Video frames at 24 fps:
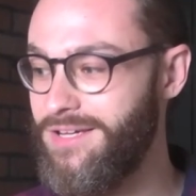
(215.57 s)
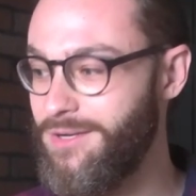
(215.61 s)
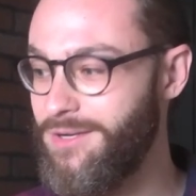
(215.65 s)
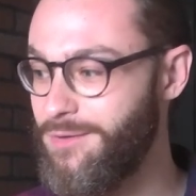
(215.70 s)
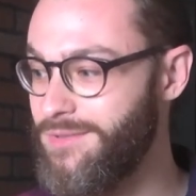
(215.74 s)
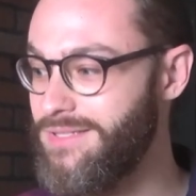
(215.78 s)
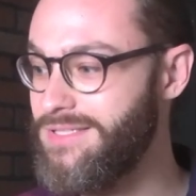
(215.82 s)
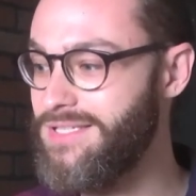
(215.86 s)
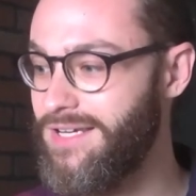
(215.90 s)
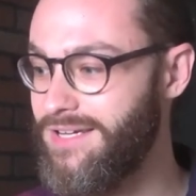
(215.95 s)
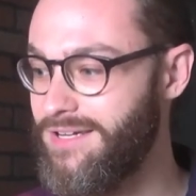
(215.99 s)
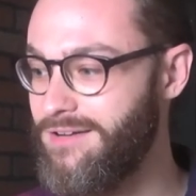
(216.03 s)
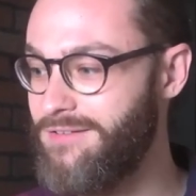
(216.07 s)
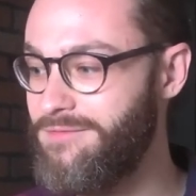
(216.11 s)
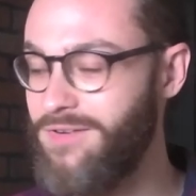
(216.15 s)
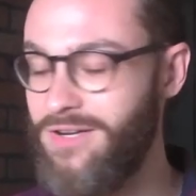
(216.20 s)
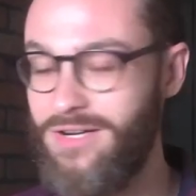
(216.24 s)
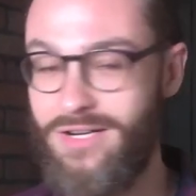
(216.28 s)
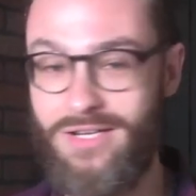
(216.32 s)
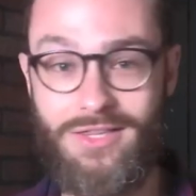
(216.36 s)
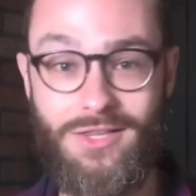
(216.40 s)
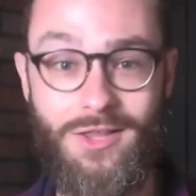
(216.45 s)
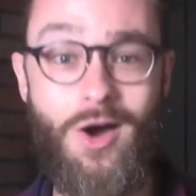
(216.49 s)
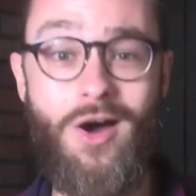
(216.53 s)
there was like a
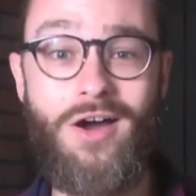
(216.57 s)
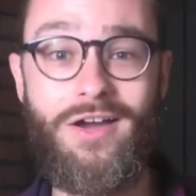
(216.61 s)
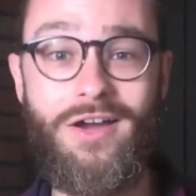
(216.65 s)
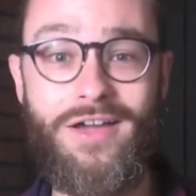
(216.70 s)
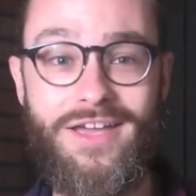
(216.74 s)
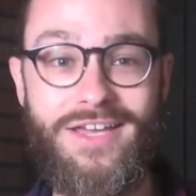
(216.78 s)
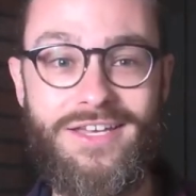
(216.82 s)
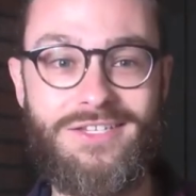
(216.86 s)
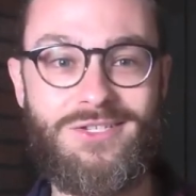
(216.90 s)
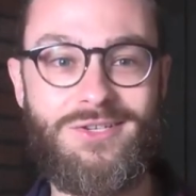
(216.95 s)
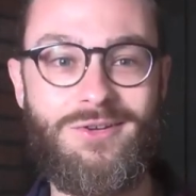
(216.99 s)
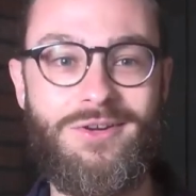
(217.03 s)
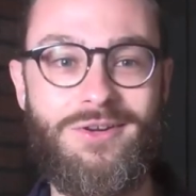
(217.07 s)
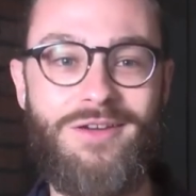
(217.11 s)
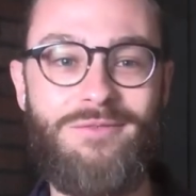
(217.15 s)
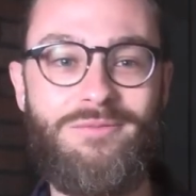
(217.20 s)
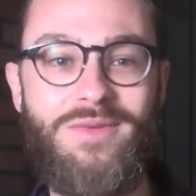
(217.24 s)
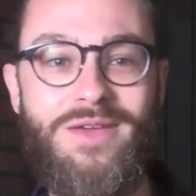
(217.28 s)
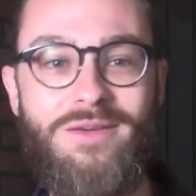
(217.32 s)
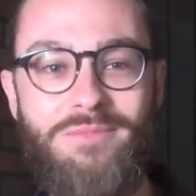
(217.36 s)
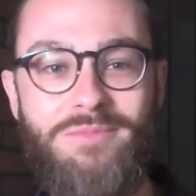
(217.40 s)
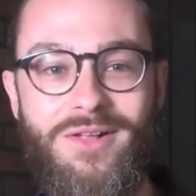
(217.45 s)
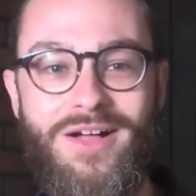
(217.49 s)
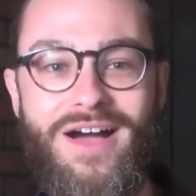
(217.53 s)
very long history of
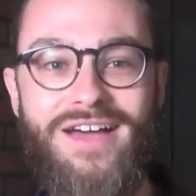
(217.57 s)
people